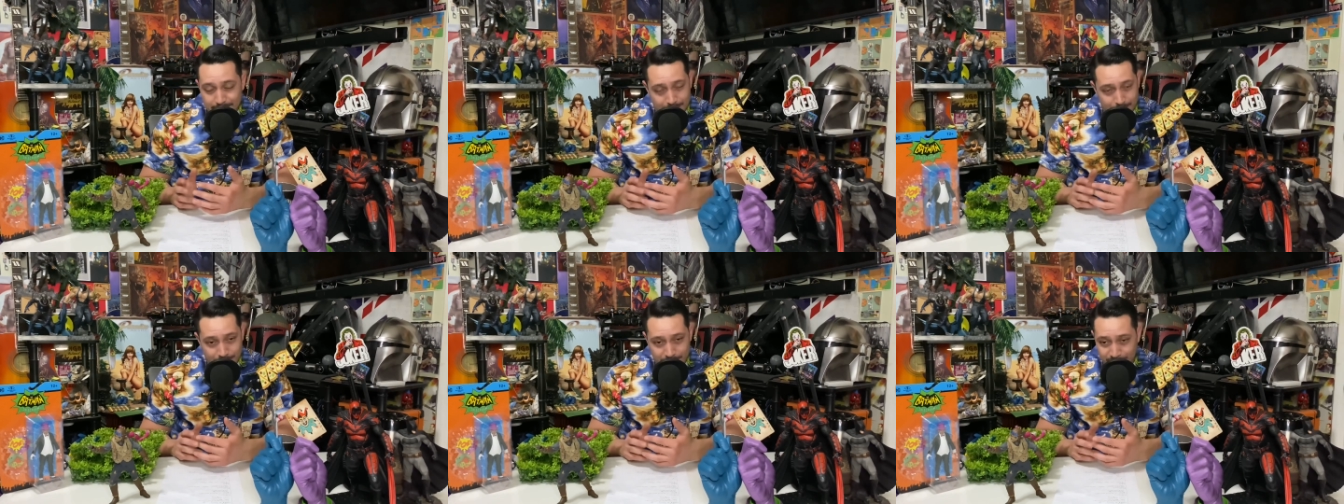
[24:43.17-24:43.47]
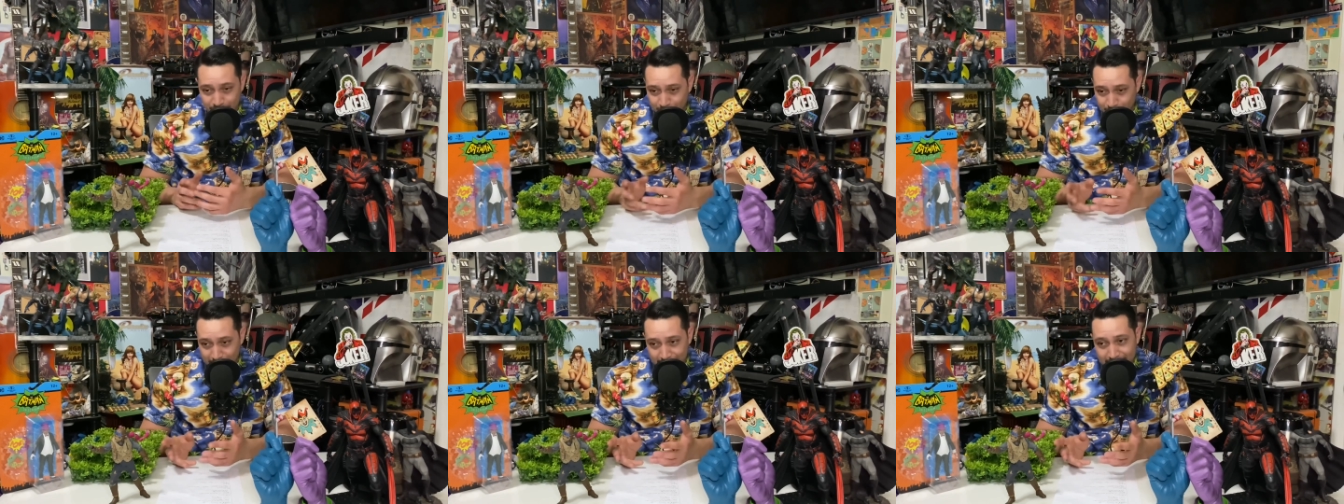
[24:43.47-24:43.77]
It
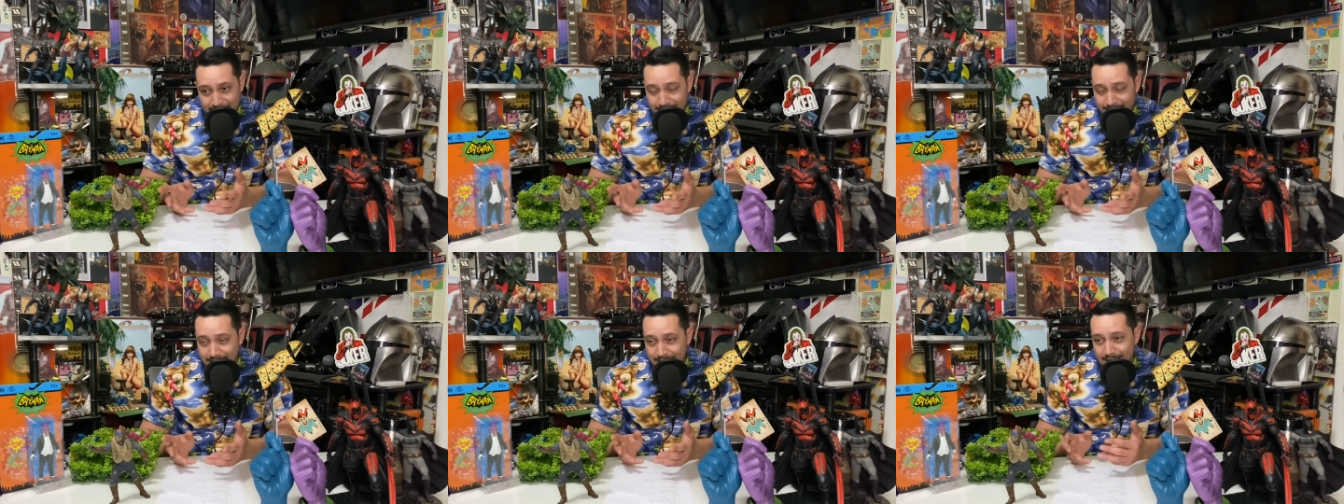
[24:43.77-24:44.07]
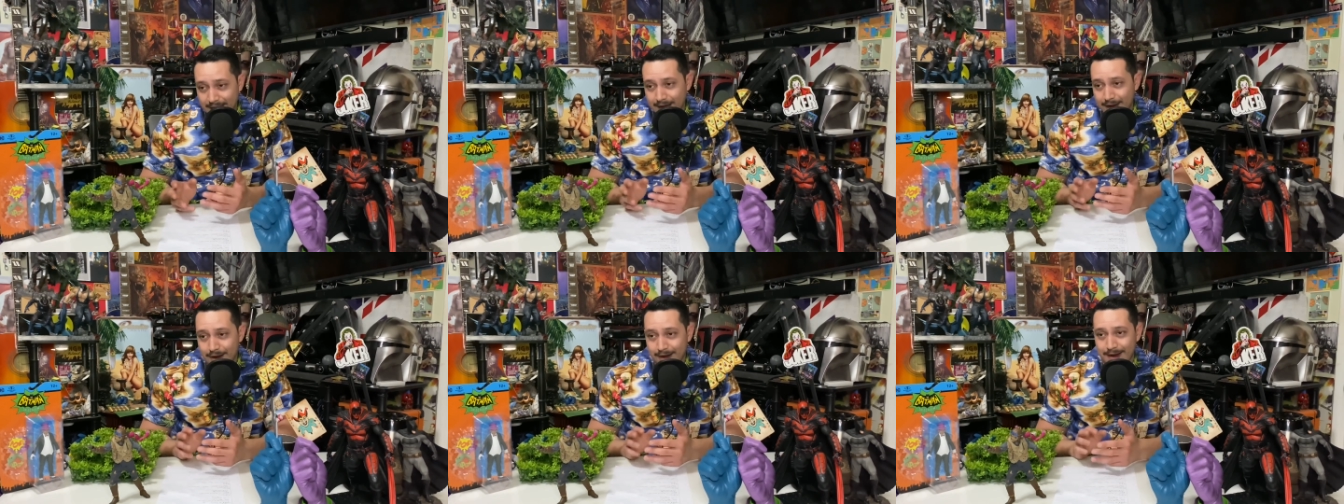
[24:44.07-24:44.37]
was right
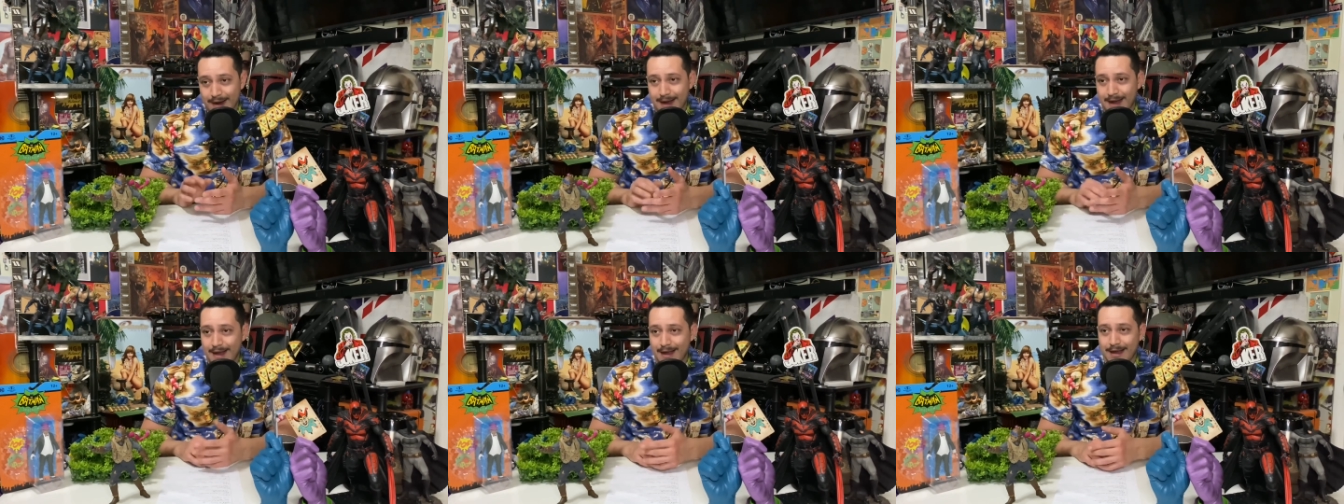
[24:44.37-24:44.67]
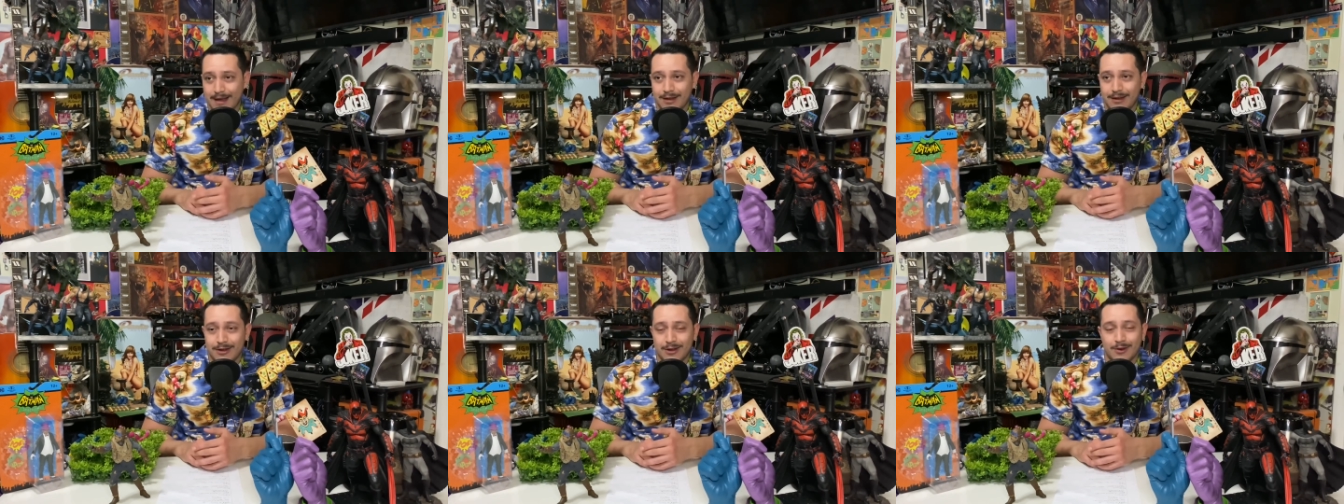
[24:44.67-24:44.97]
there.
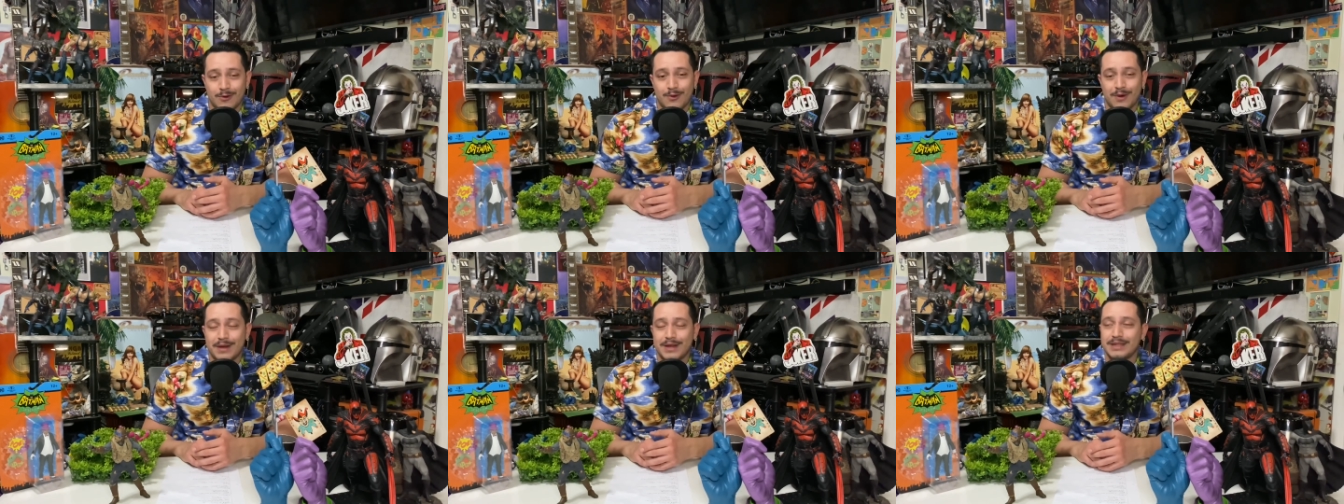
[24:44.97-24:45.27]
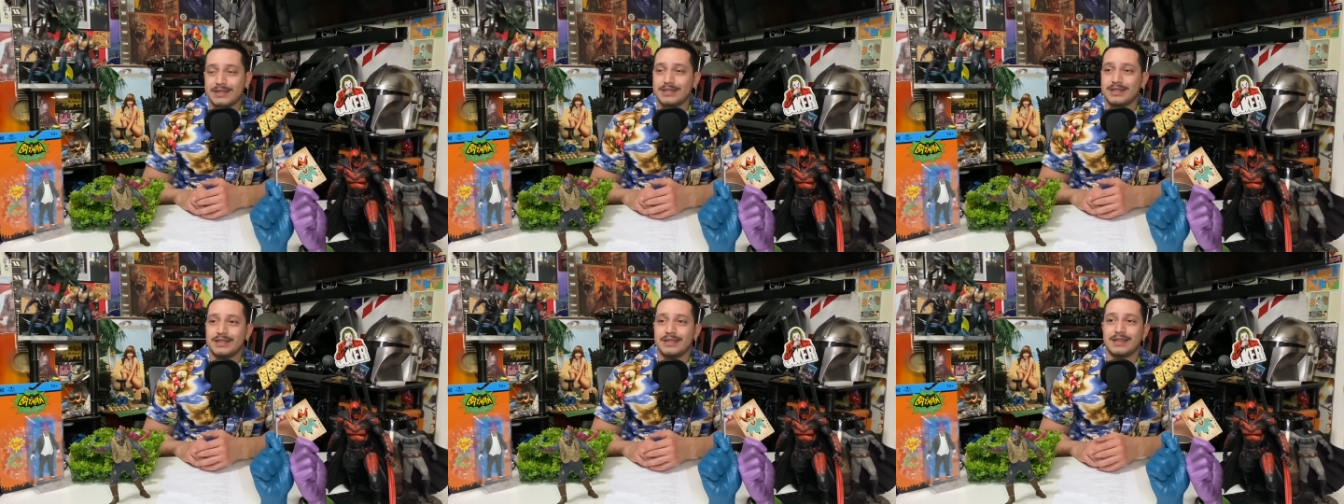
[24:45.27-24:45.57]
And you know
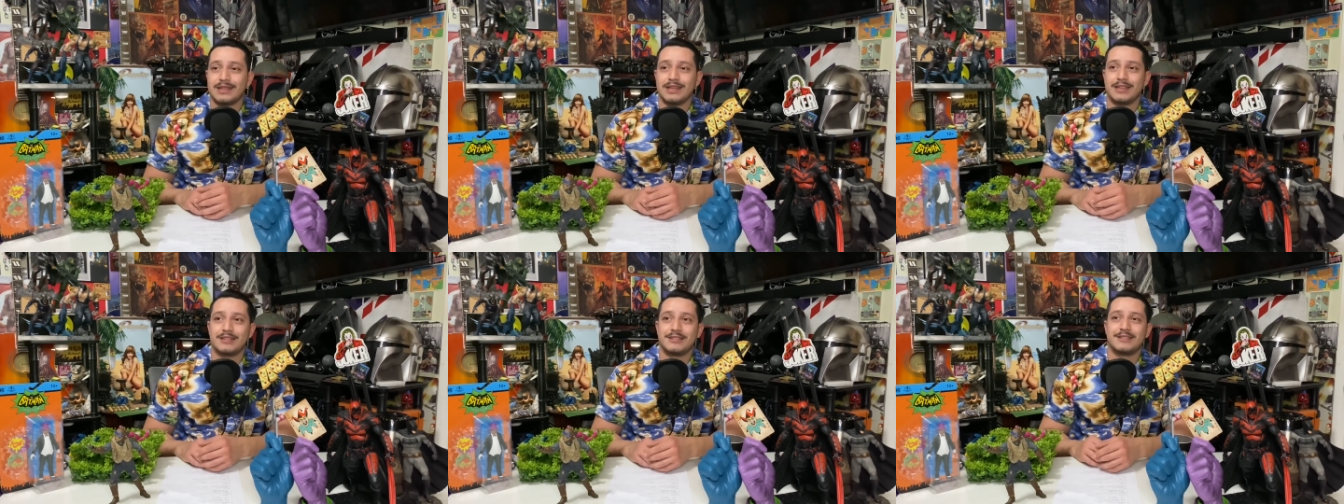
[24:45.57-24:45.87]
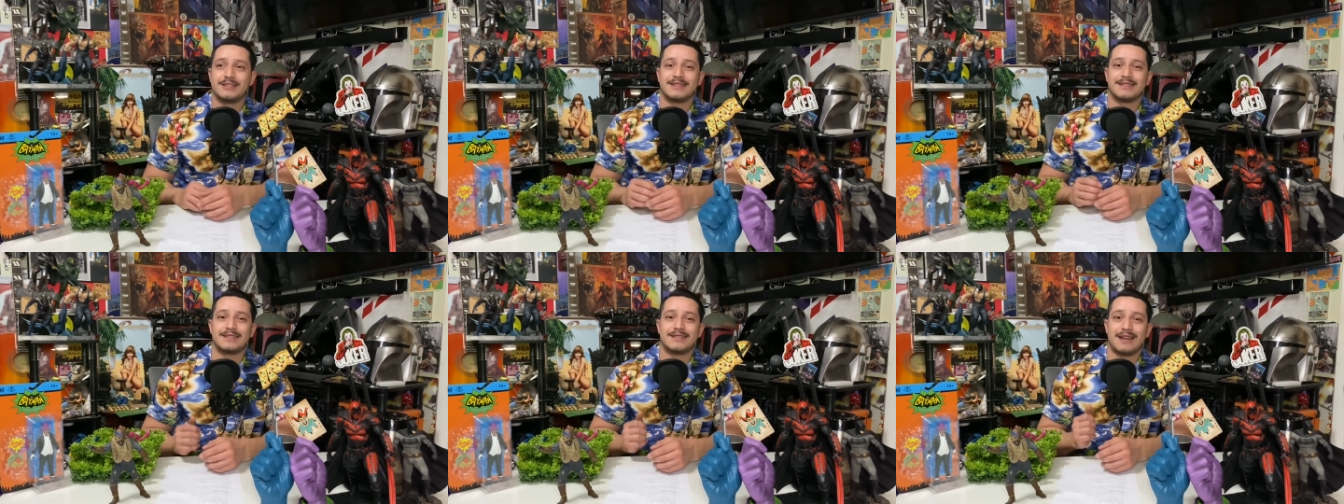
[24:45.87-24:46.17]
what? It's
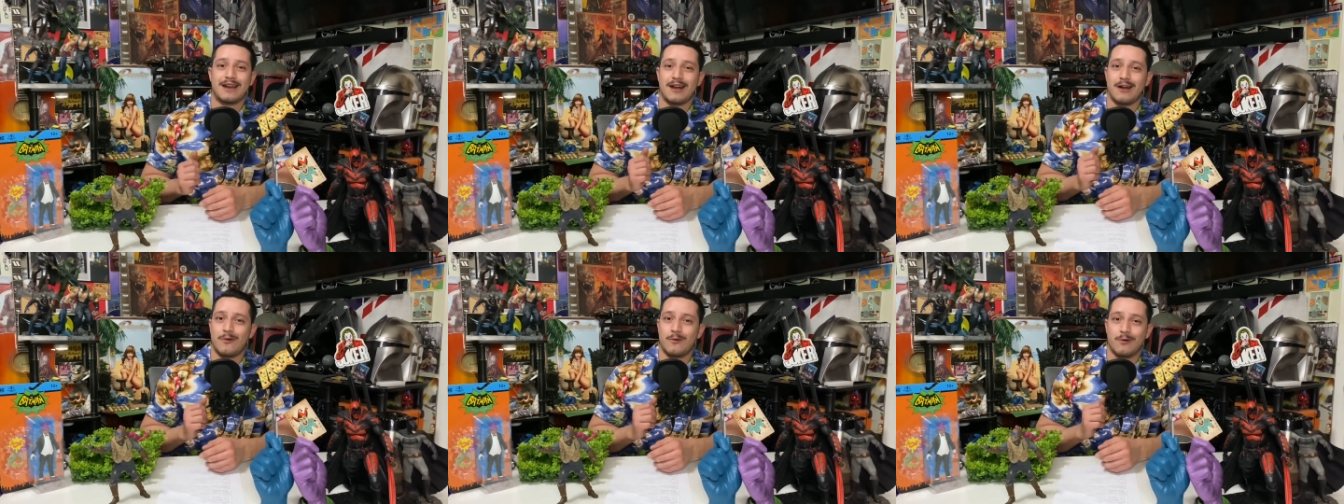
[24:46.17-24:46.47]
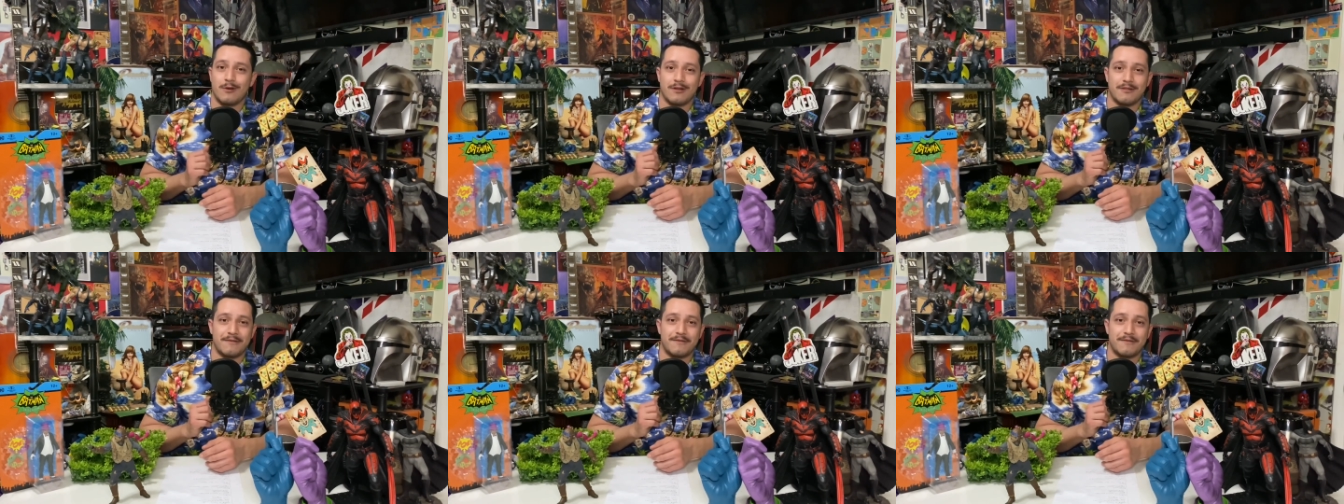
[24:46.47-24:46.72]
just not worth